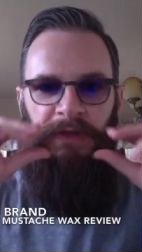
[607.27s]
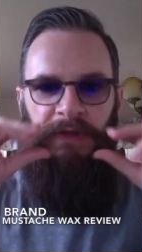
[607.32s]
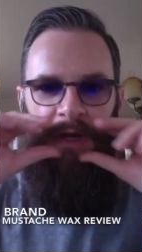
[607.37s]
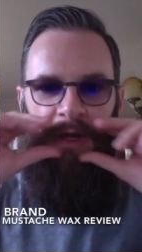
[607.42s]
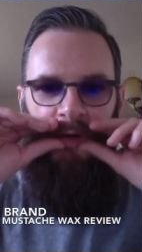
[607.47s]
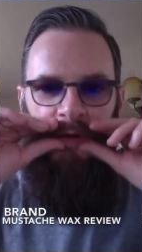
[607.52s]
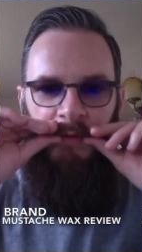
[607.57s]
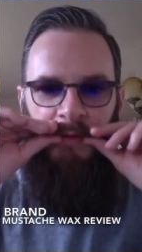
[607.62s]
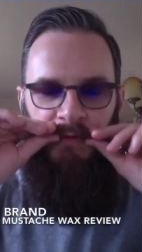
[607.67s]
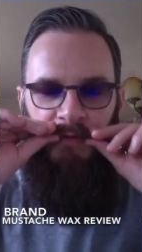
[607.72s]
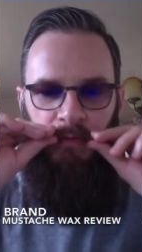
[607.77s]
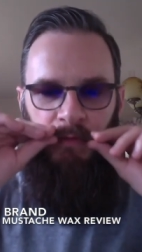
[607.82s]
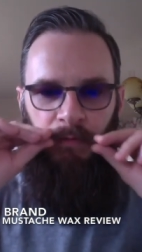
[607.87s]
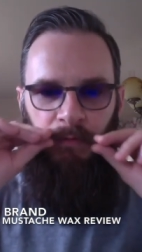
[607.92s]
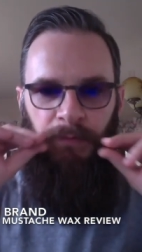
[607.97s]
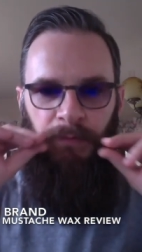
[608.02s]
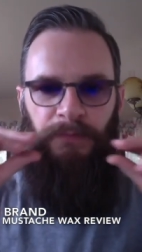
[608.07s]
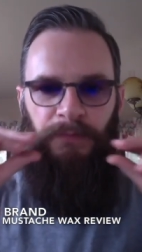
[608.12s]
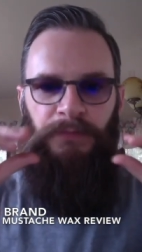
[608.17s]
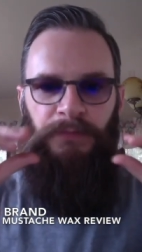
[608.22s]
kind of
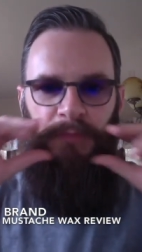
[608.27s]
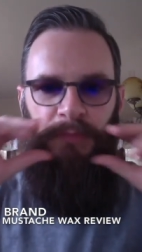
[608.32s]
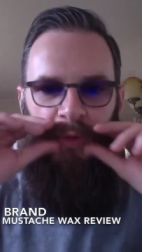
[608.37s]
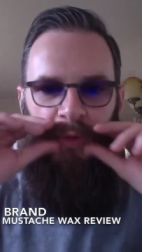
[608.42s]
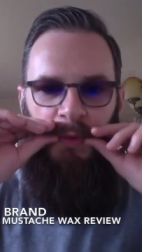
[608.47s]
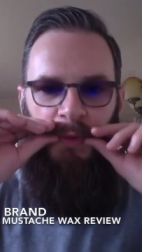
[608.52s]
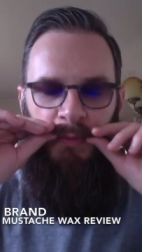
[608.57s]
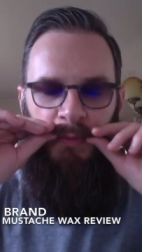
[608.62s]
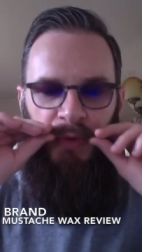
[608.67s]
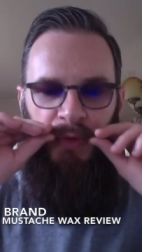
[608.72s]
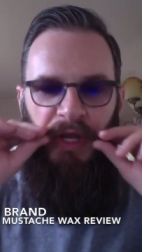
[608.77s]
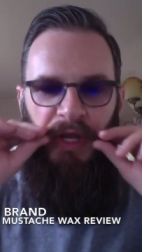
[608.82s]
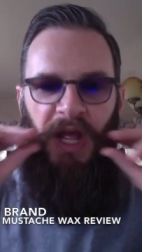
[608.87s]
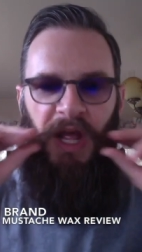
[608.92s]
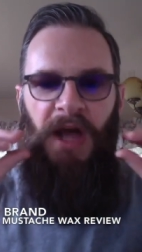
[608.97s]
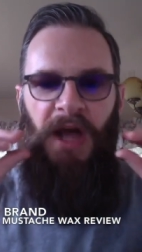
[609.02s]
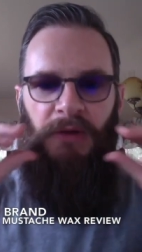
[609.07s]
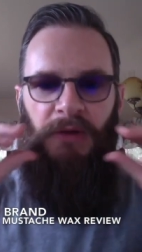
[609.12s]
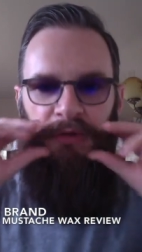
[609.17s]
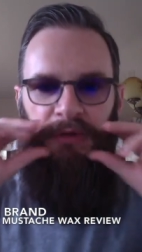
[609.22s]
bring
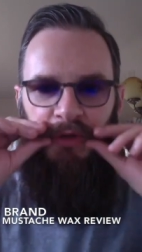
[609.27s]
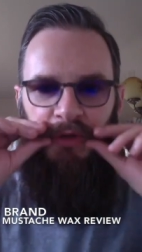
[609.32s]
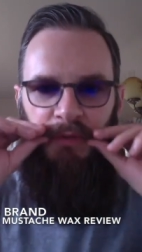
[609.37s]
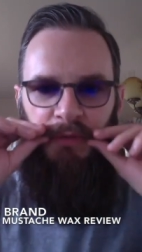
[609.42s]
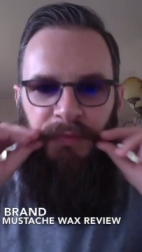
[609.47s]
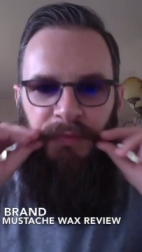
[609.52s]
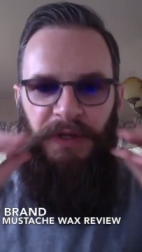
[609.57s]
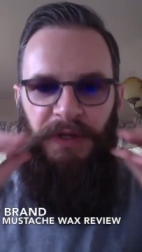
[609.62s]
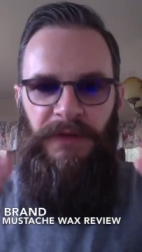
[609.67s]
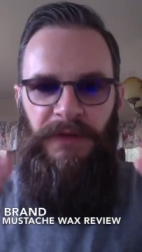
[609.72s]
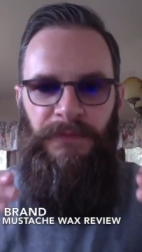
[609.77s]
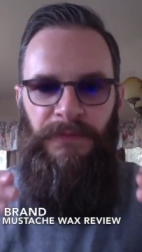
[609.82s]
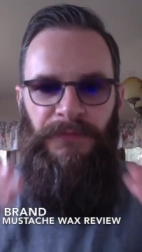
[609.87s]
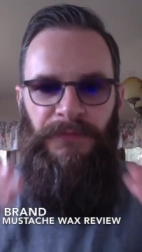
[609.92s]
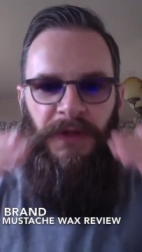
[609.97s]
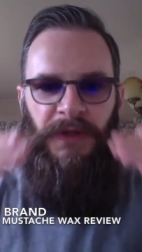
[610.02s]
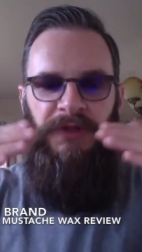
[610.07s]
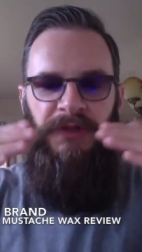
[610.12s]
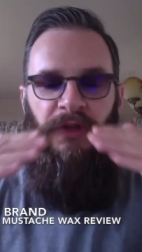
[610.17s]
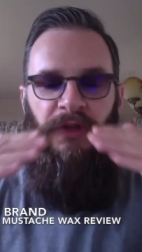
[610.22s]
it out a little bit
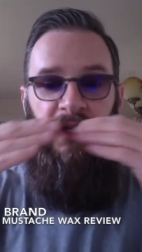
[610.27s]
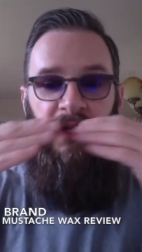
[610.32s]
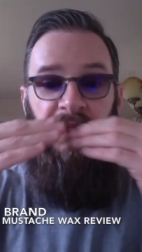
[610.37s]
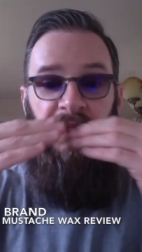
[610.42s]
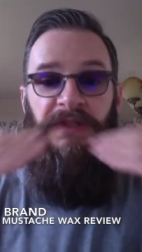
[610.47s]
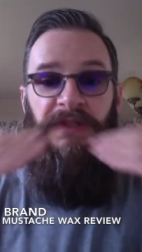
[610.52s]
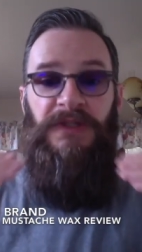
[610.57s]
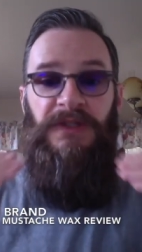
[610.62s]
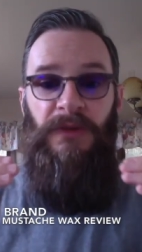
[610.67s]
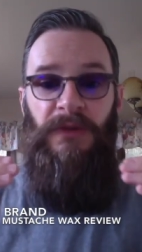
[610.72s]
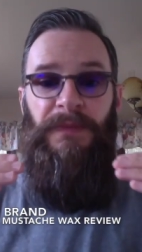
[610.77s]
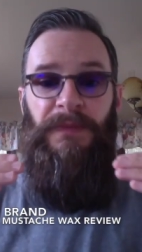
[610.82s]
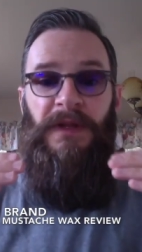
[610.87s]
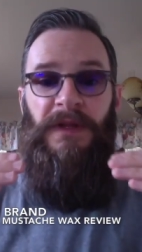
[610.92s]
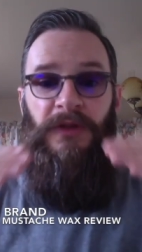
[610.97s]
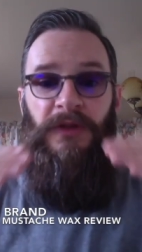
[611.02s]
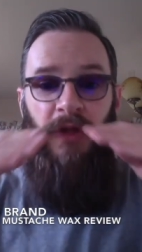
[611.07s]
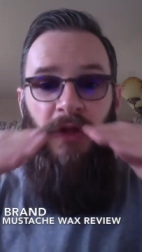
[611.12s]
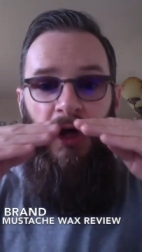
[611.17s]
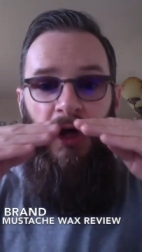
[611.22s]
so that it can still
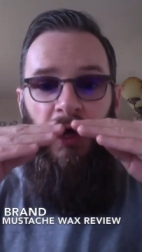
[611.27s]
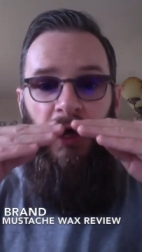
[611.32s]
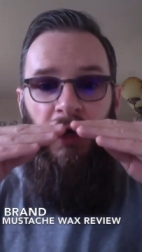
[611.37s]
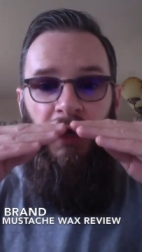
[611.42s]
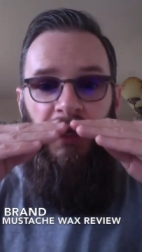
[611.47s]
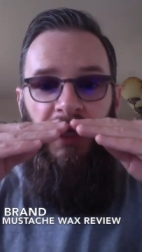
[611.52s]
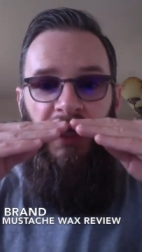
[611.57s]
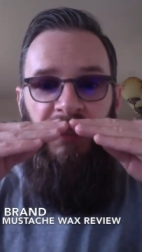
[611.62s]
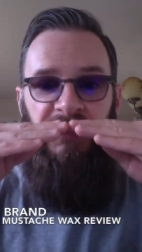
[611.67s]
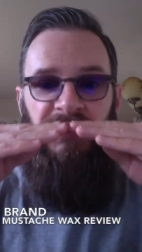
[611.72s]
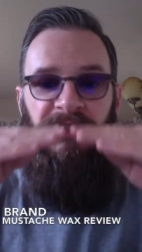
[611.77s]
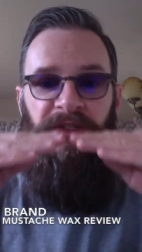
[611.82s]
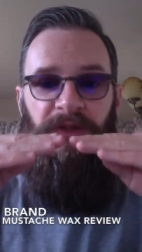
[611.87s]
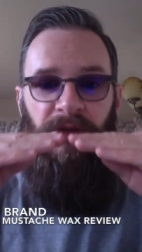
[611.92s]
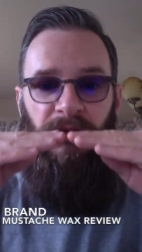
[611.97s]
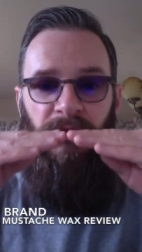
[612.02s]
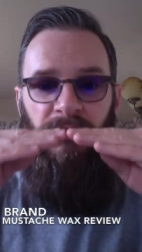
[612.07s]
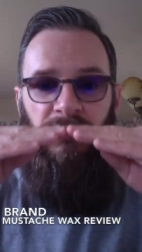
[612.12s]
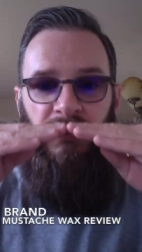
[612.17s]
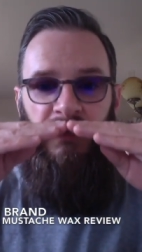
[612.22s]
be long and
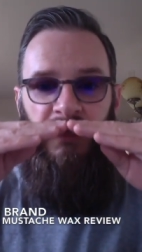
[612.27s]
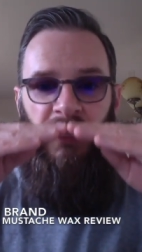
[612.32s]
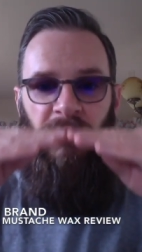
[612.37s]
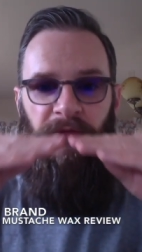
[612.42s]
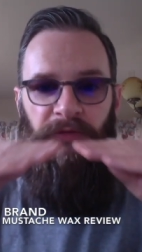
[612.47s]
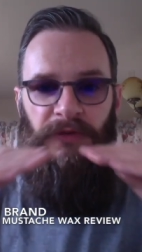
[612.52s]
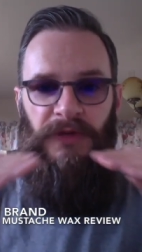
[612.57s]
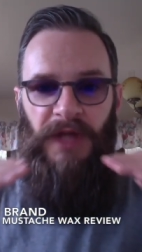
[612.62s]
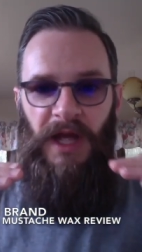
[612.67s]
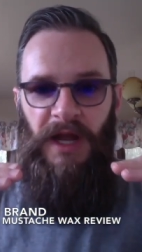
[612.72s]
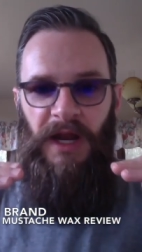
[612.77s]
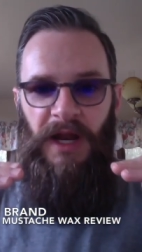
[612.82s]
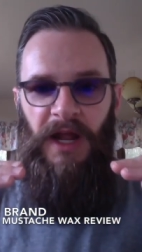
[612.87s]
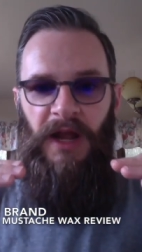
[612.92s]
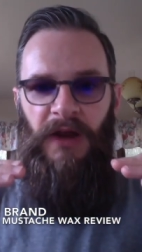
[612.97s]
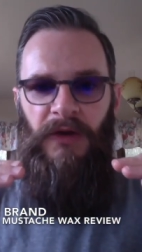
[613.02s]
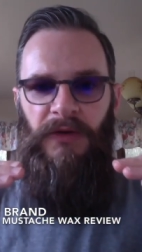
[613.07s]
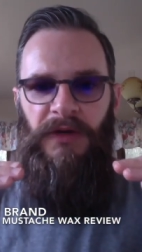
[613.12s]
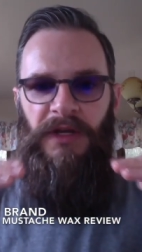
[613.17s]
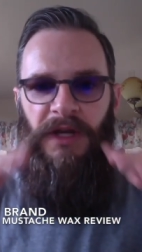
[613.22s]
still cover that
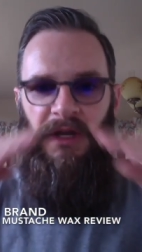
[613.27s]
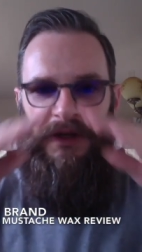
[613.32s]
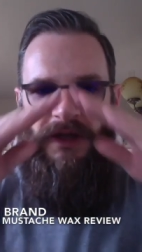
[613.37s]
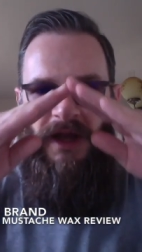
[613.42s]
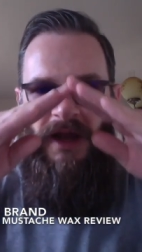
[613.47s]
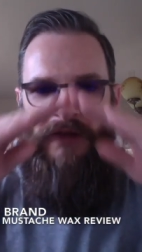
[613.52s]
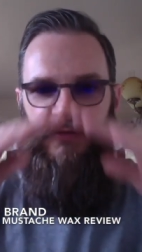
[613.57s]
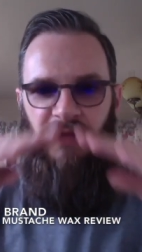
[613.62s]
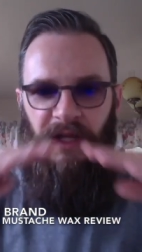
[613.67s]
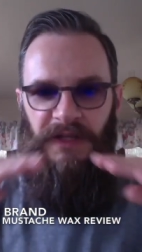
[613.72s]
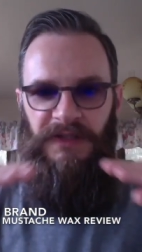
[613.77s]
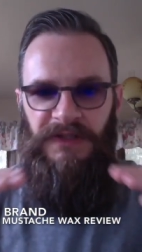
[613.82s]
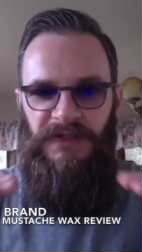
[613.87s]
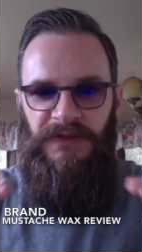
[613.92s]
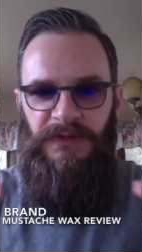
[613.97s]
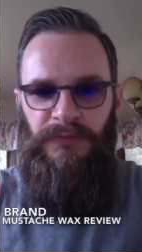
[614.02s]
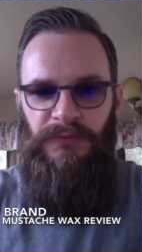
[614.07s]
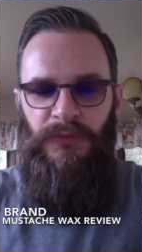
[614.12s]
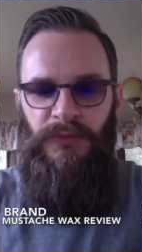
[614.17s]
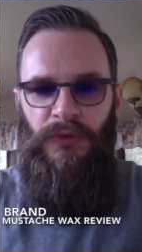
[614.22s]
area and have that
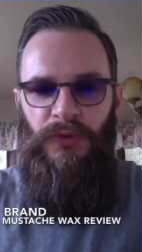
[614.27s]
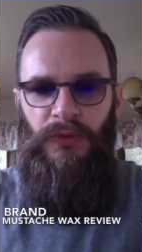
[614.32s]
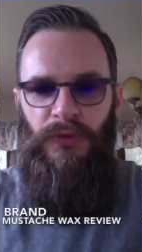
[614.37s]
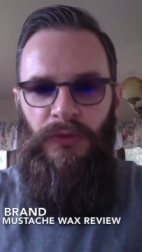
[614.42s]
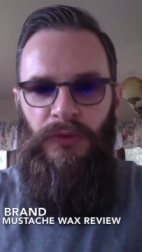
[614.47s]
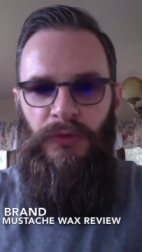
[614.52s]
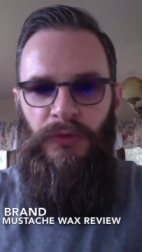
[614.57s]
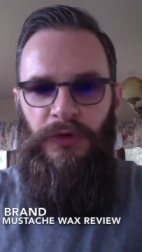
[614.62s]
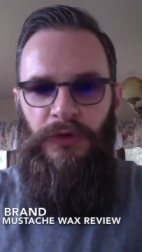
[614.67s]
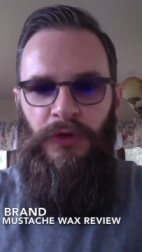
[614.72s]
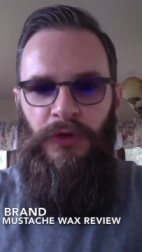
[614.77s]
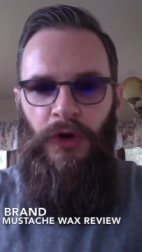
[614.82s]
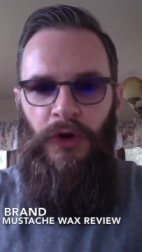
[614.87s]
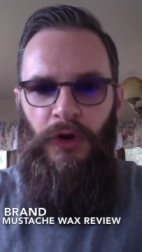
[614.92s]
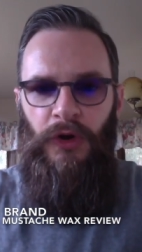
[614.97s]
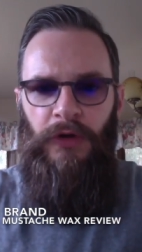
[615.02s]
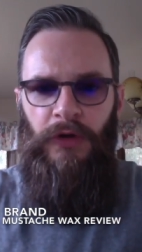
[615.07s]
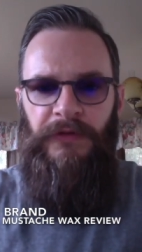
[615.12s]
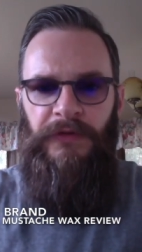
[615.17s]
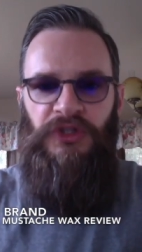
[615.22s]
smooth
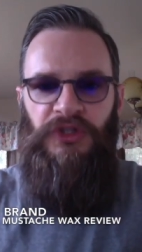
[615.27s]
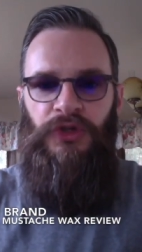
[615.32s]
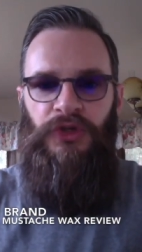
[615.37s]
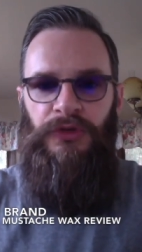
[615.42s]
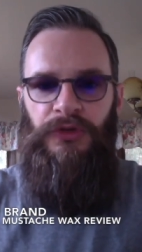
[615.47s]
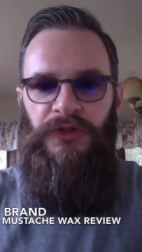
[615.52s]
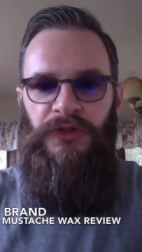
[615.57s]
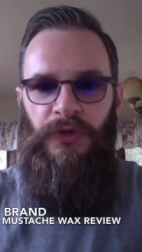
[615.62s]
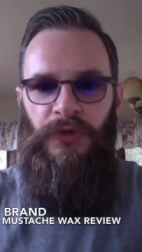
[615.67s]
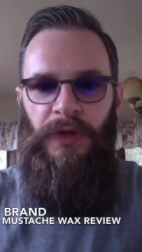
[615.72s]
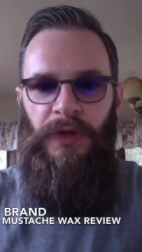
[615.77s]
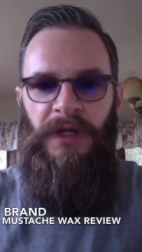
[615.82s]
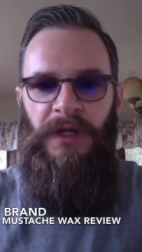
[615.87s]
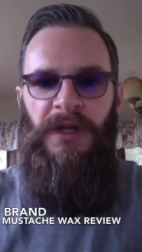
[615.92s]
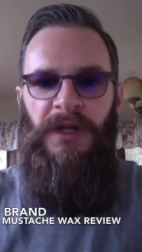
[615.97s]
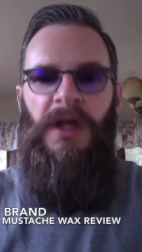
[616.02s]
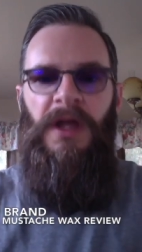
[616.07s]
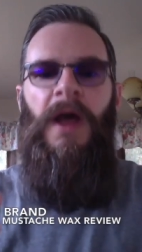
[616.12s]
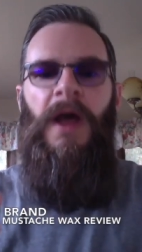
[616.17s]
curvature to it,